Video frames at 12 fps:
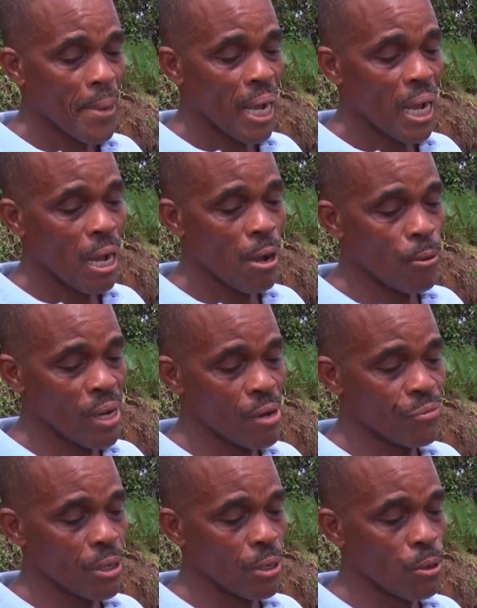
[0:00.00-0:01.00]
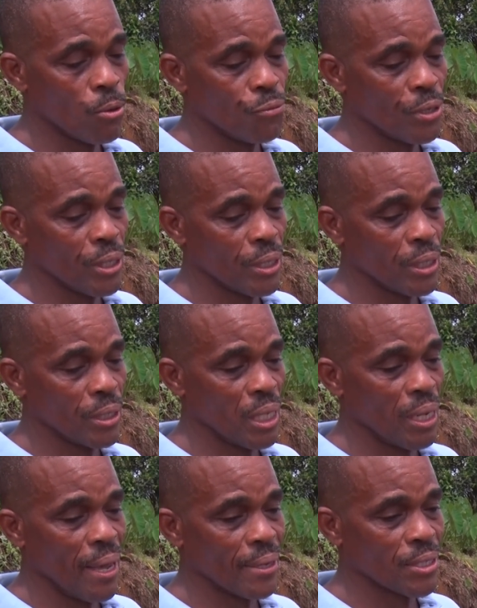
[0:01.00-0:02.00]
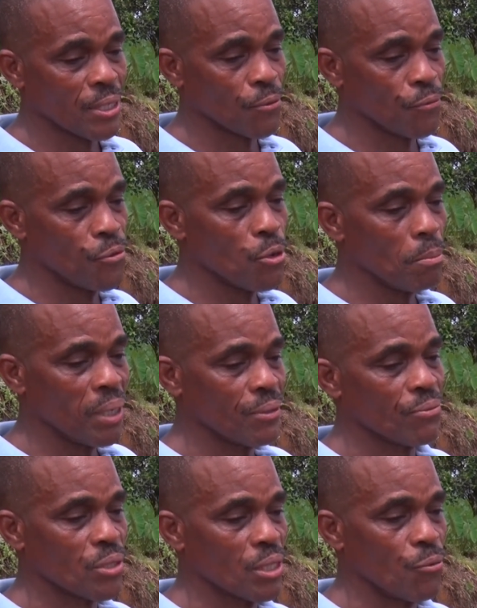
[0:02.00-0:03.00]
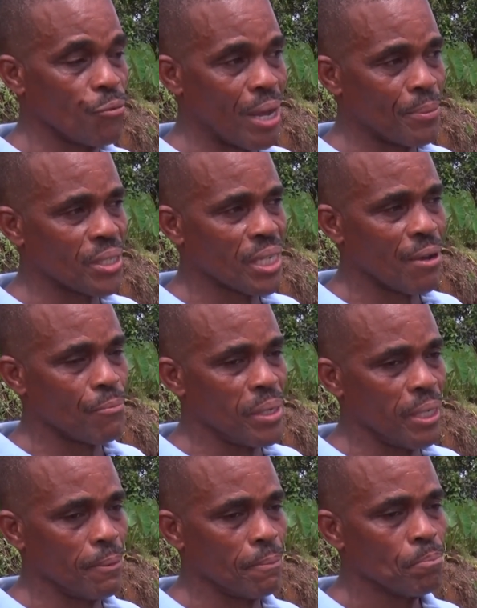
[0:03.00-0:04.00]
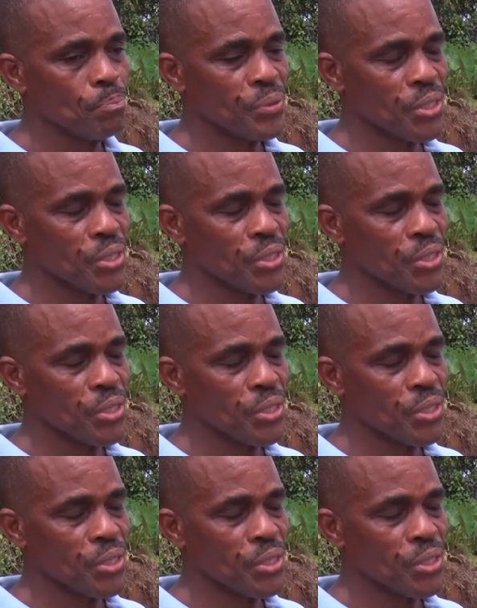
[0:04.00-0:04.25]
However, over the last few months, the farmers have been